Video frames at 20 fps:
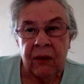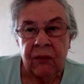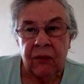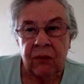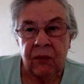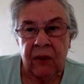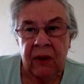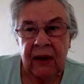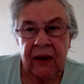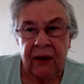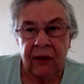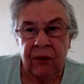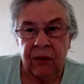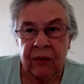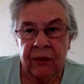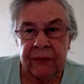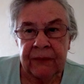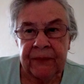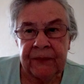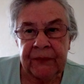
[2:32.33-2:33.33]
Wow,
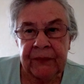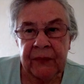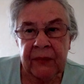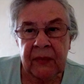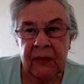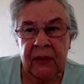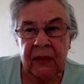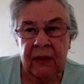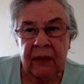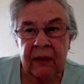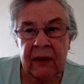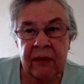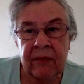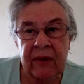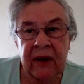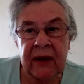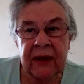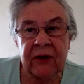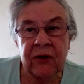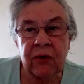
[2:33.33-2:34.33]
he
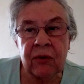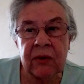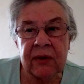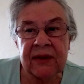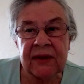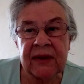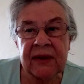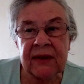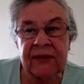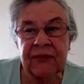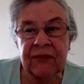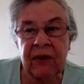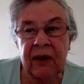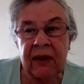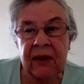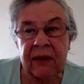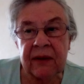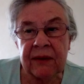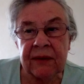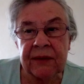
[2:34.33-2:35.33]
may call us his
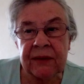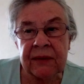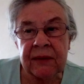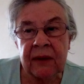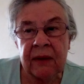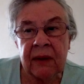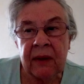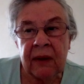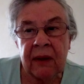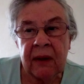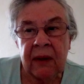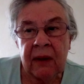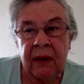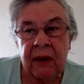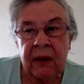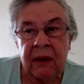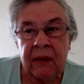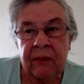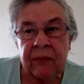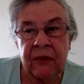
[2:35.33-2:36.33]
friends,
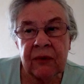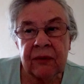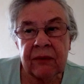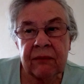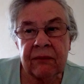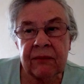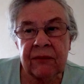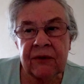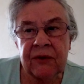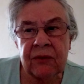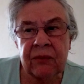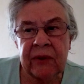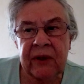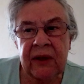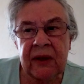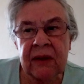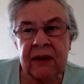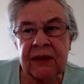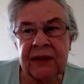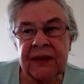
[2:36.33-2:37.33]
but do we
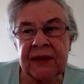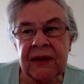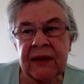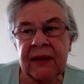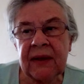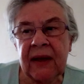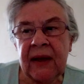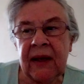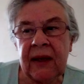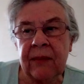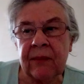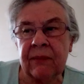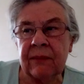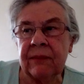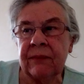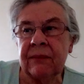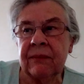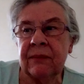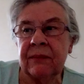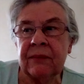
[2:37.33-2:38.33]
consider him
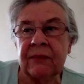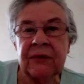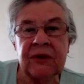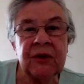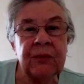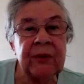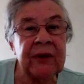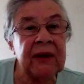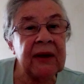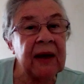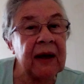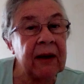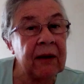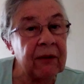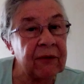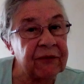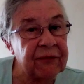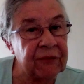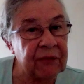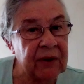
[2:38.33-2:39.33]
to be
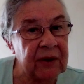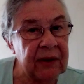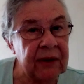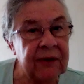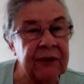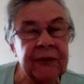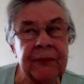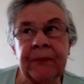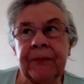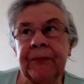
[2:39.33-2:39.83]
our friend?